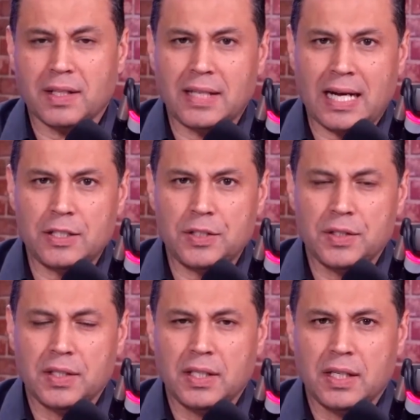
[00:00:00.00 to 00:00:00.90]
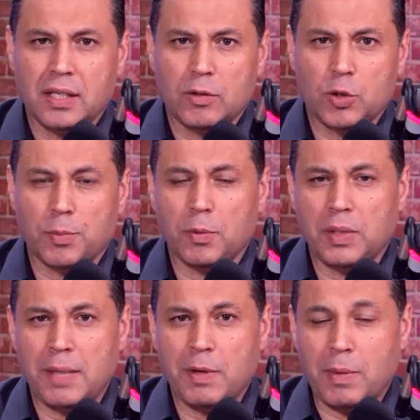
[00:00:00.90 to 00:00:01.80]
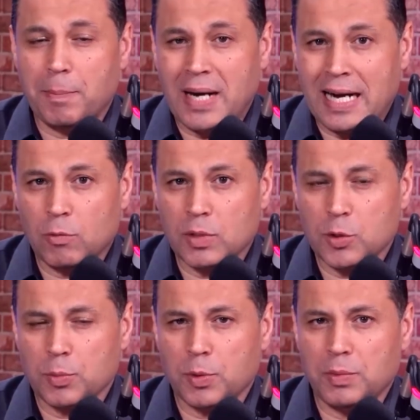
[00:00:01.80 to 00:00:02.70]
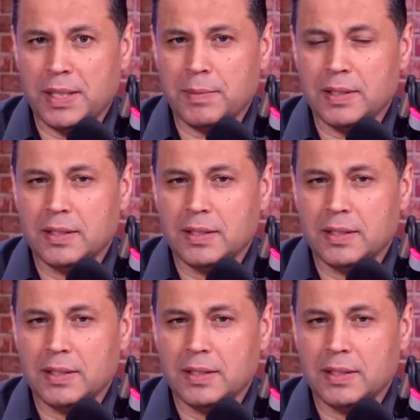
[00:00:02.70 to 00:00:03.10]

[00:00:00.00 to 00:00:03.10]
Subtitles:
once their problem is a grudge,